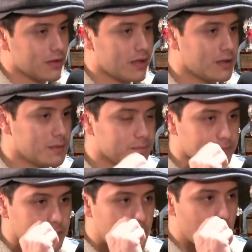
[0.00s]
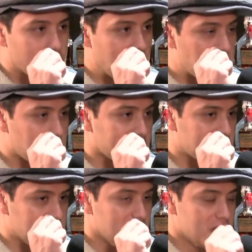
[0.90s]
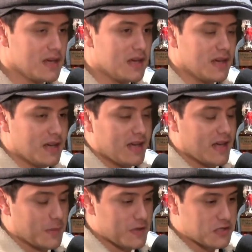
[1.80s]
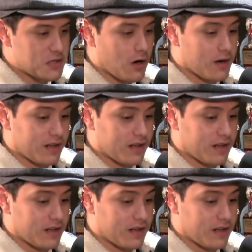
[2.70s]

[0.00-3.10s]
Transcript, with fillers: Um, I won't name him, but he he had a business card.